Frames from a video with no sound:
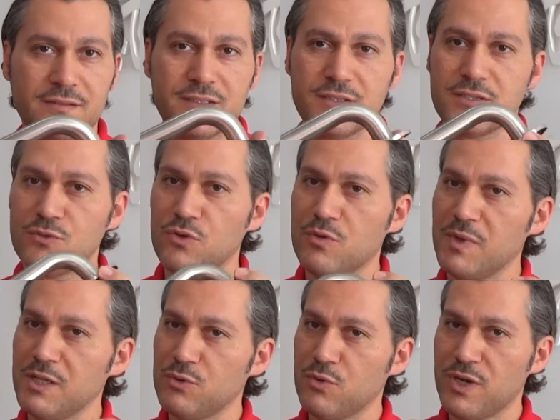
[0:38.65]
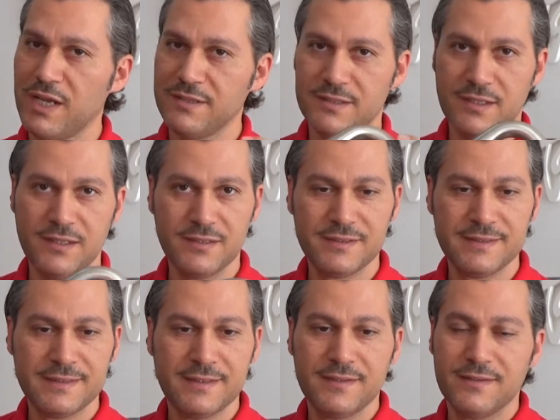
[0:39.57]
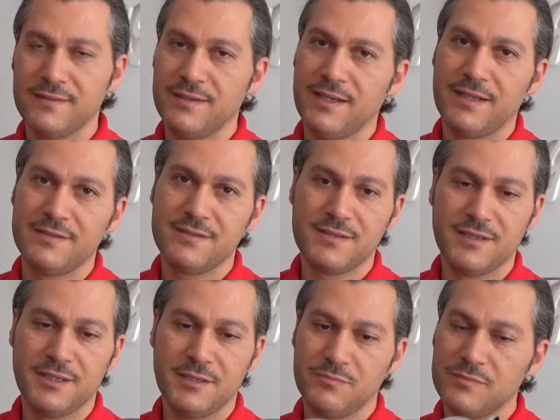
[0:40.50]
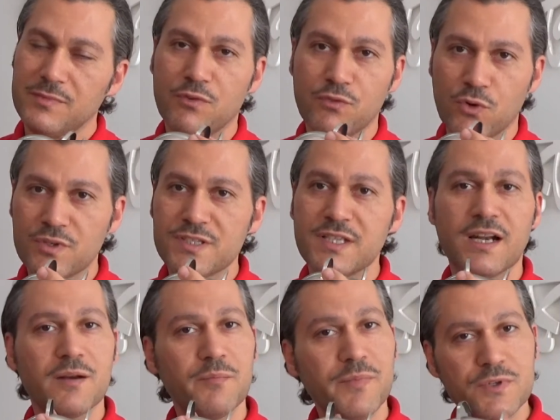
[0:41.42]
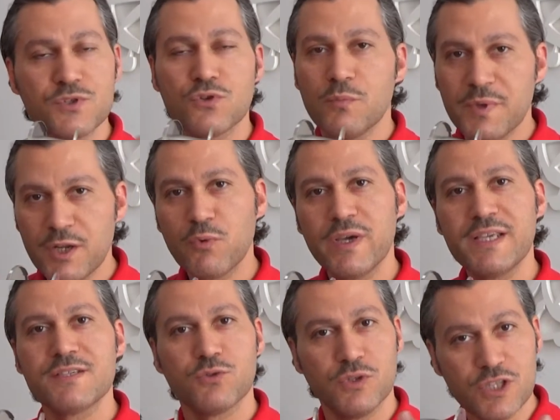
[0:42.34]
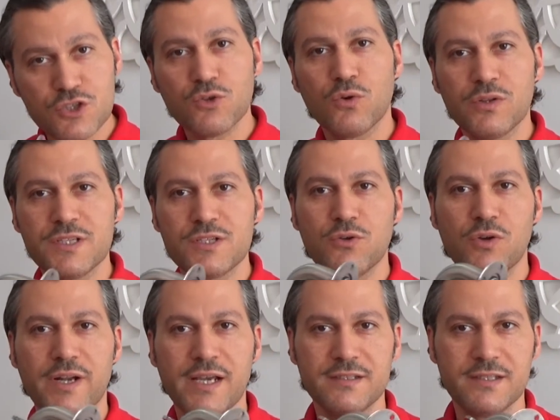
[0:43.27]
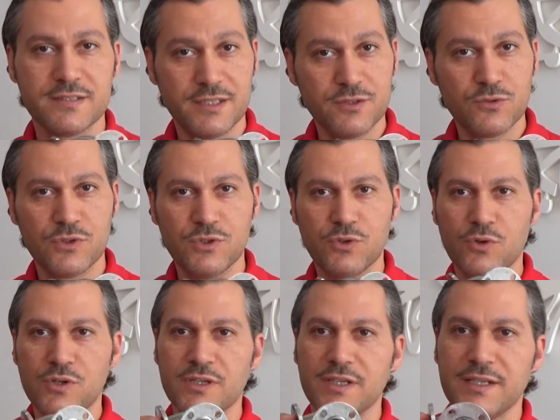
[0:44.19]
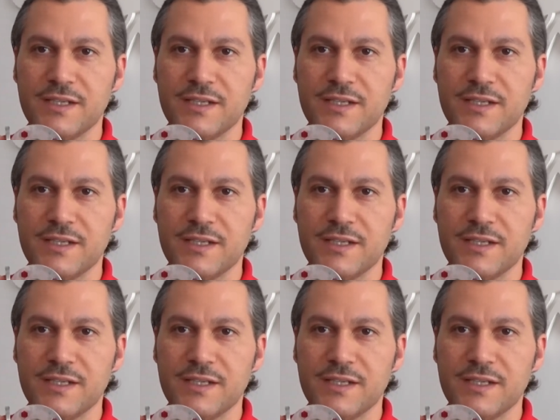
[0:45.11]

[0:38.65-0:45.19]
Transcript: This is normal door handle, and of course there are so many ways to install these door handles into the door.